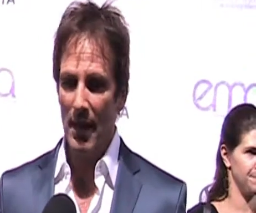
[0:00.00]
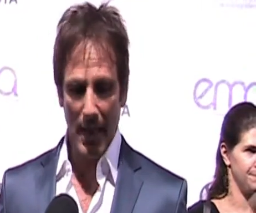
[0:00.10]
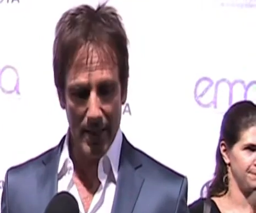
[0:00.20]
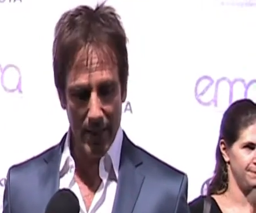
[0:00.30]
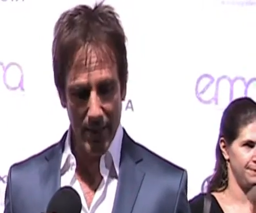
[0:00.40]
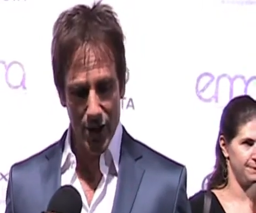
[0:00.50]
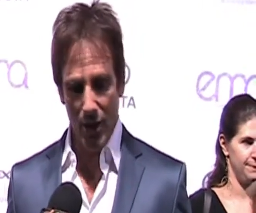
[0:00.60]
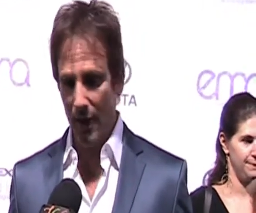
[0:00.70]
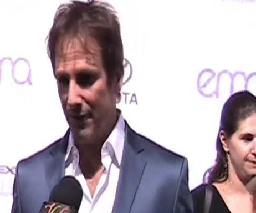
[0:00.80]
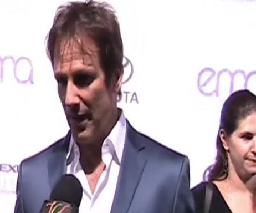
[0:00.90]
Speaker 1: and then this
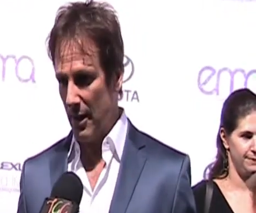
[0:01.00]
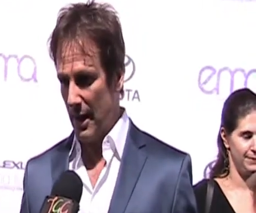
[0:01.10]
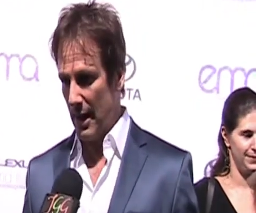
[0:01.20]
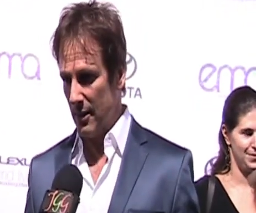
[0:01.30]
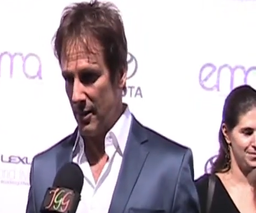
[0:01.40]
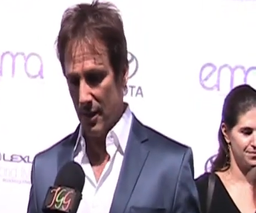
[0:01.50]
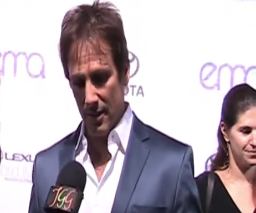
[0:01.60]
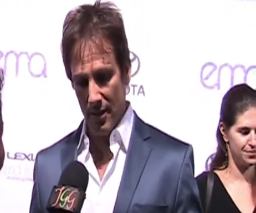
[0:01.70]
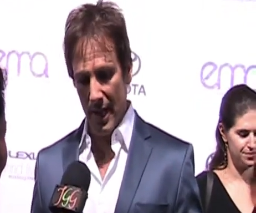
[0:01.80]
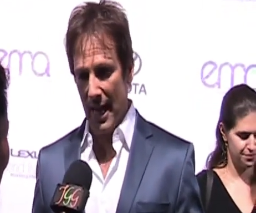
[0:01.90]
year I found out
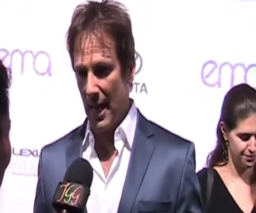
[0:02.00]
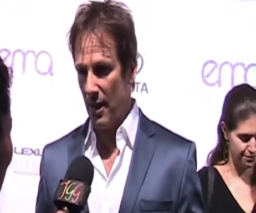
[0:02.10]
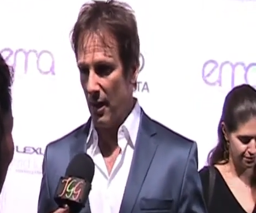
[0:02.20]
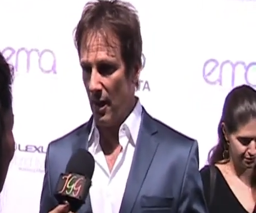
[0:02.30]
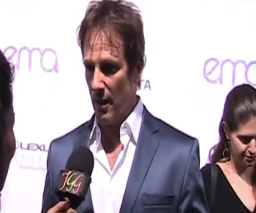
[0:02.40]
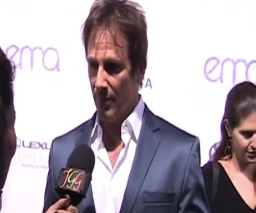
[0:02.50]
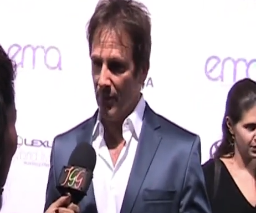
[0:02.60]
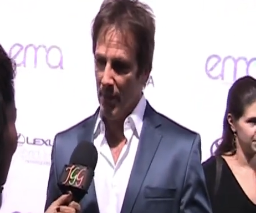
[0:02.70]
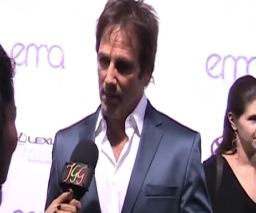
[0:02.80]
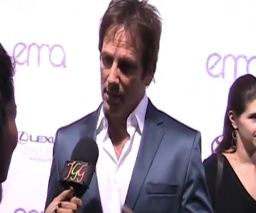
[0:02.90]
that they had uh,
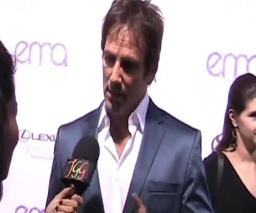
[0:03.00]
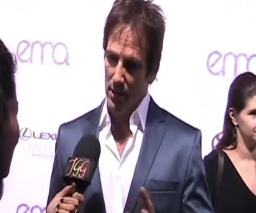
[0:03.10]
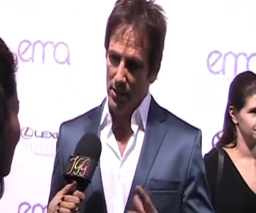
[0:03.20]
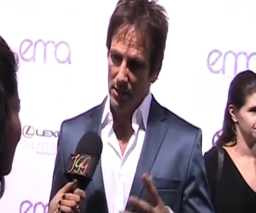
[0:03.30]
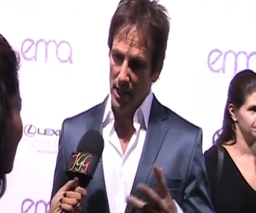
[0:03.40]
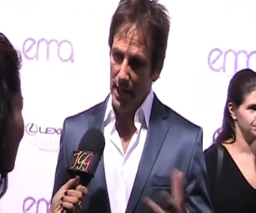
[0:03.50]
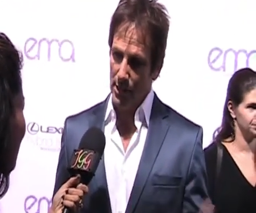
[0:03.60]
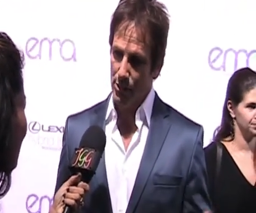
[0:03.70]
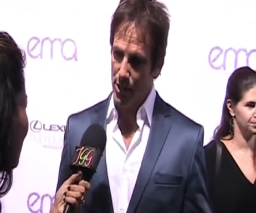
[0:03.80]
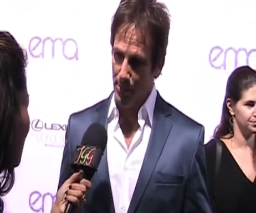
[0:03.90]
these
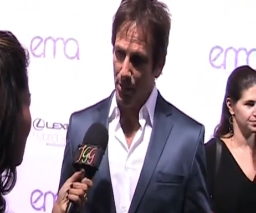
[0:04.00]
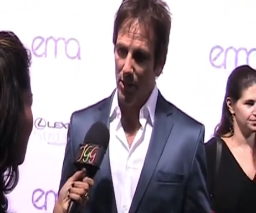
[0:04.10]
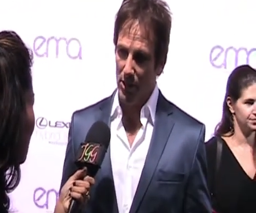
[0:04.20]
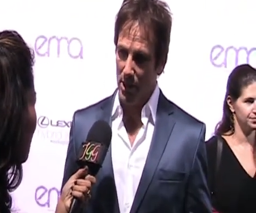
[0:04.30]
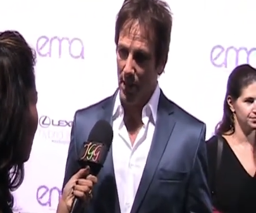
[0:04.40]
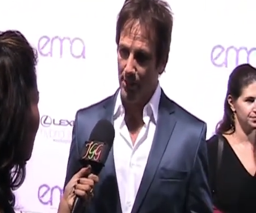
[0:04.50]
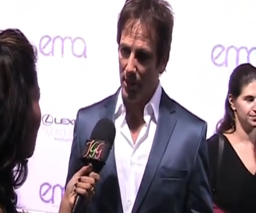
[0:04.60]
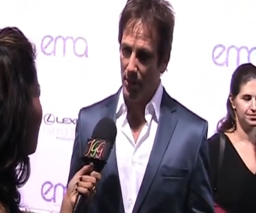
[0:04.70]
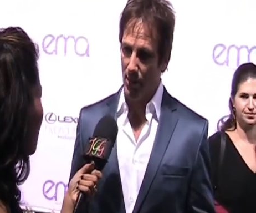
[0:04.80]
hydrogen prototypes on the